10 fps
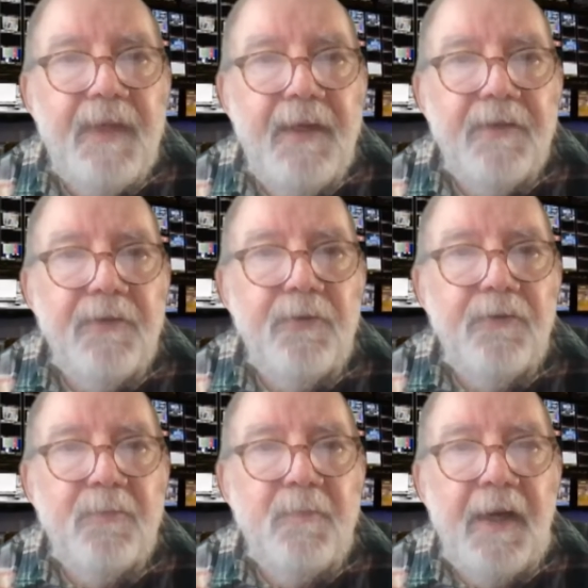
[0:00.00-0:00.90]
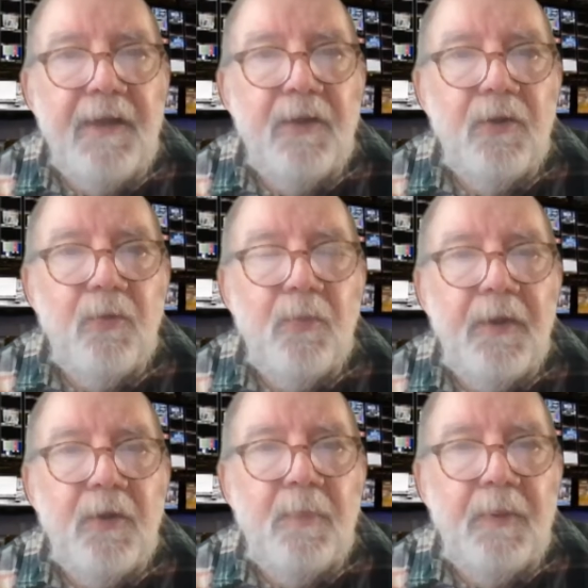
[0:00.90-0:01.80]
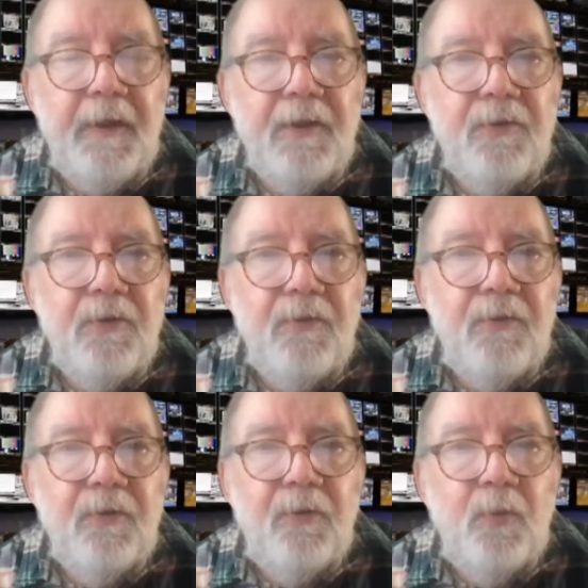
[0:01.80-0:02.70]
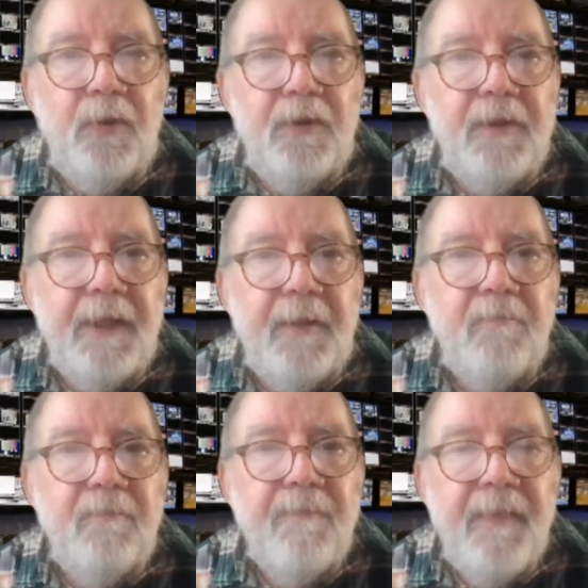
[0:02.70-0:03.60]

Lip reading: Since you're from Idaho and we know potatoes don't grow in the wintertime.